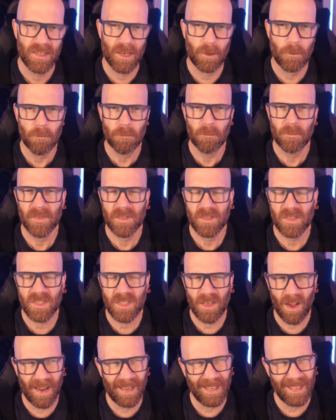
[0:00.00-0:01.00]
So
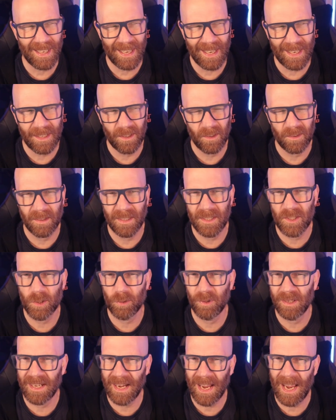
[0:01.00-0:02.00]
signing in
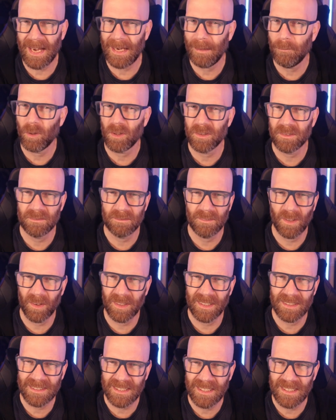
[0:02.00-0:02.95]
into a game on a